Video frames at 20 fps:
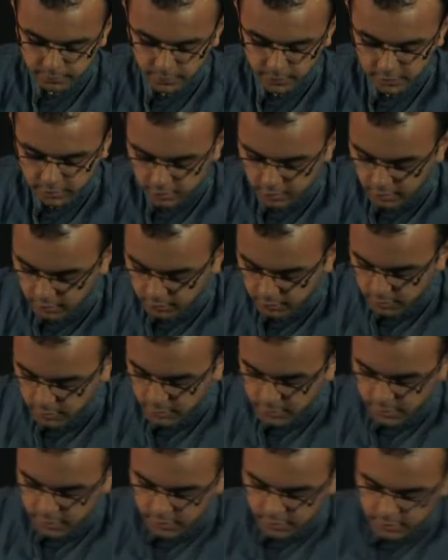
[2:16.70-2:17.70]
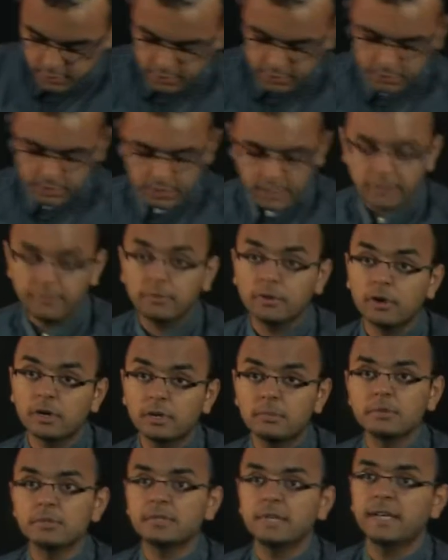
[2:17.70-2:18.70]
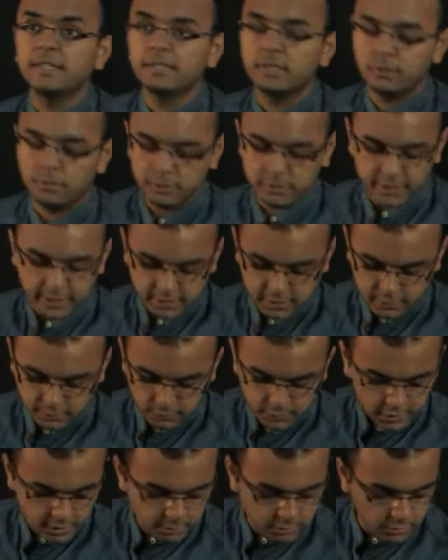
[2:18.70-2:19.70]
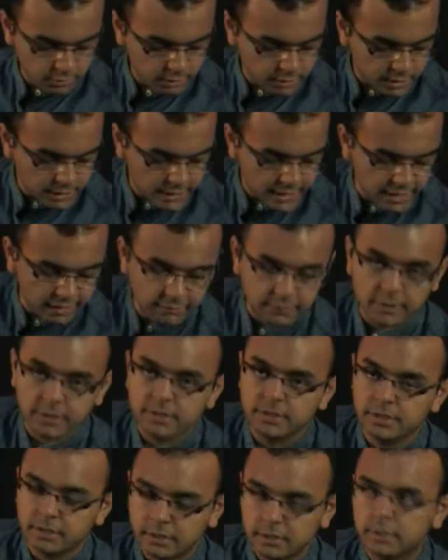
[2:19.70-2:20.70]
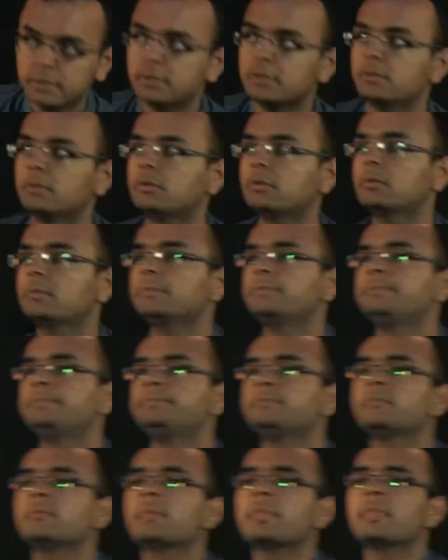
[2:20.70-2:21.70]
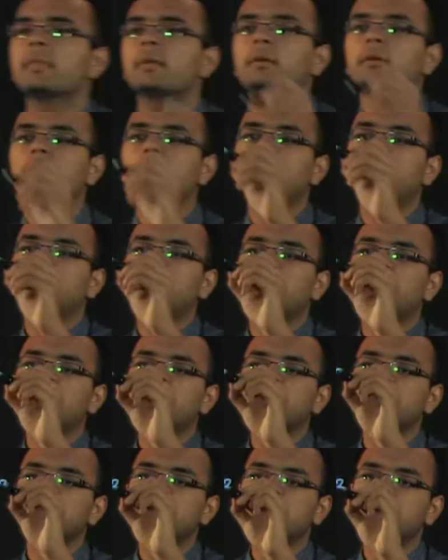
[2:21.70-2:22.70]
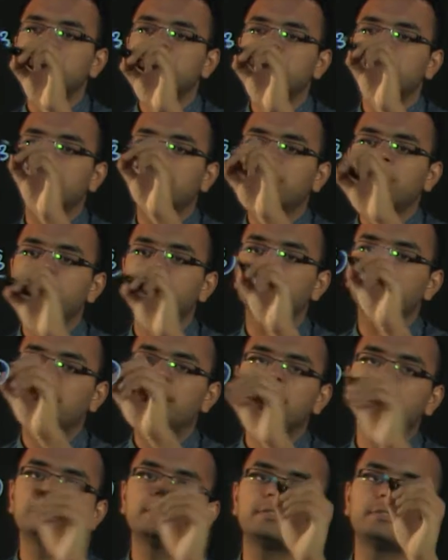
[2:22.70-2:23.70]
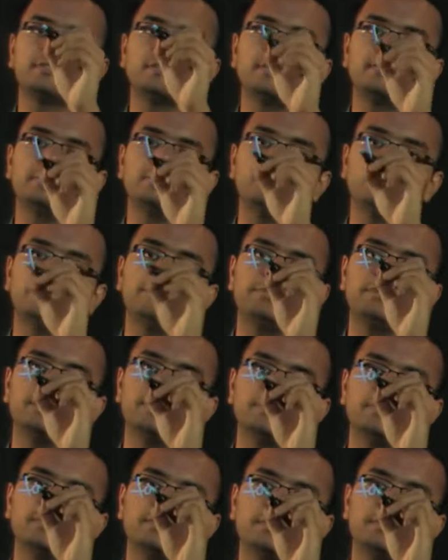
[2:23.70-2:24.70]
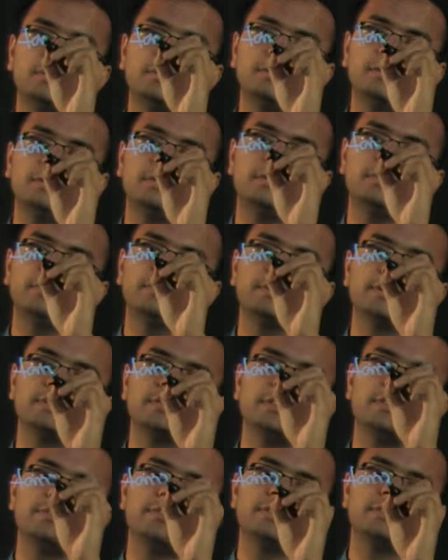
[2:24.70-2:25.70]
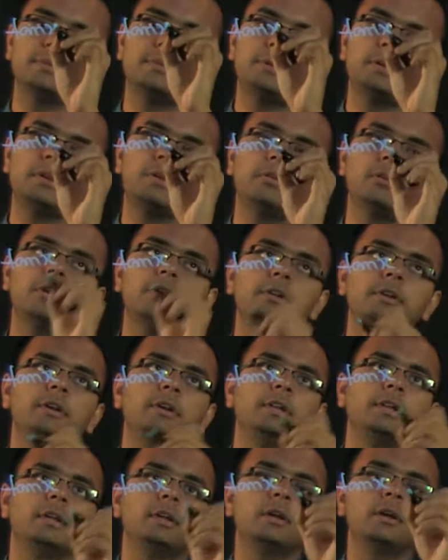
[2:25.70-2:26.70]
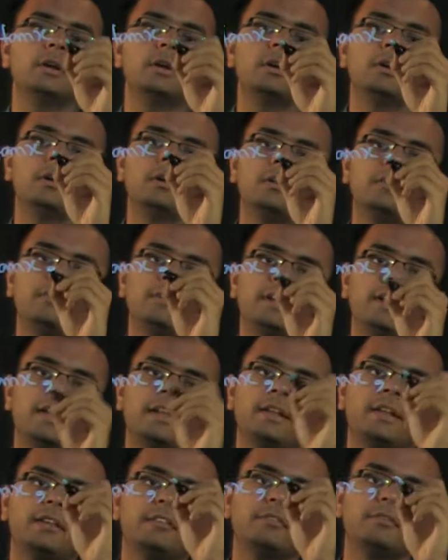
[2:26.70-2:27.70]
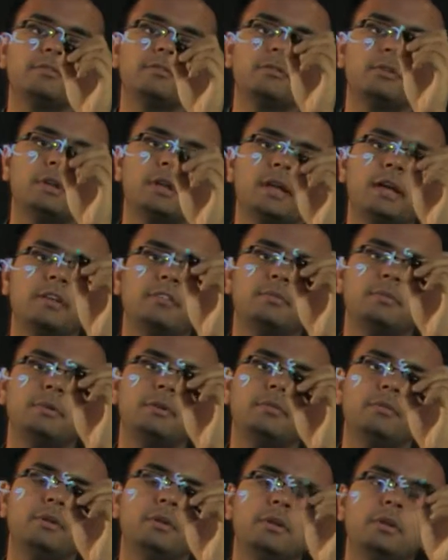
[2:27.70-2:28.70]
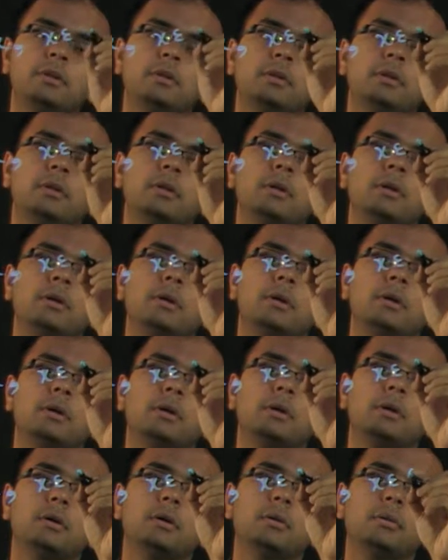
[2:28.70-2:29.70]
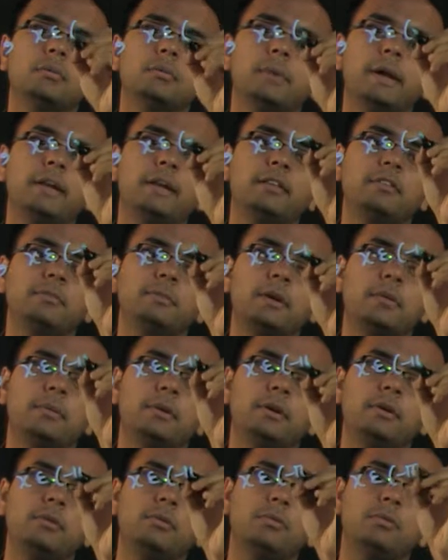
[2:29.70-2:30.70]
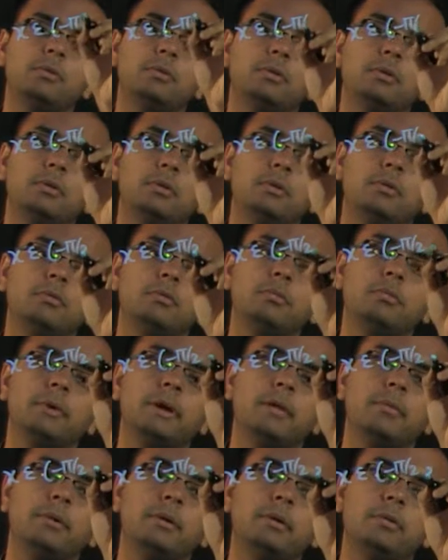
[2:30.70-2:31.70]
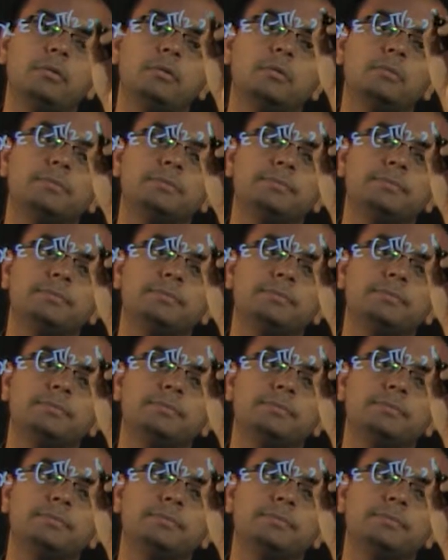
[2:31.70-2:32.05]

Now, I have talked about sines and cosines. What about tan functions? So a question asks us to discuss differentiability and continuity of tan x for x between minus pi by 2 to pi by 2.